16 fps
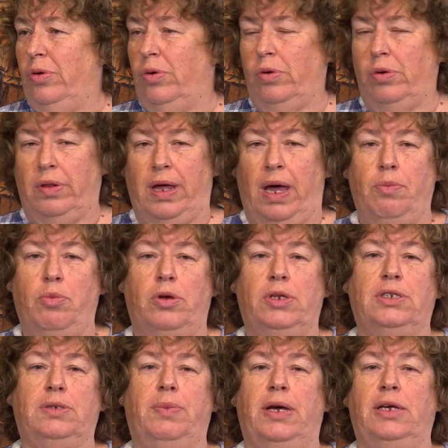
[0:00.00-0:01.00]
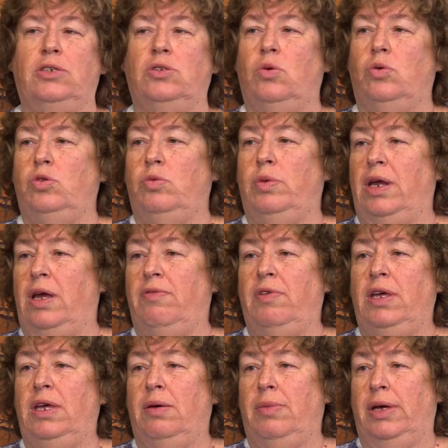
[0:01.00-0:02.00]
or to the ambulance base or to whatever
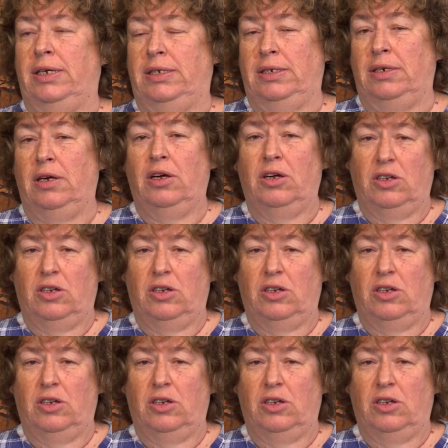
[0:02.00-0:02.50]
EMS.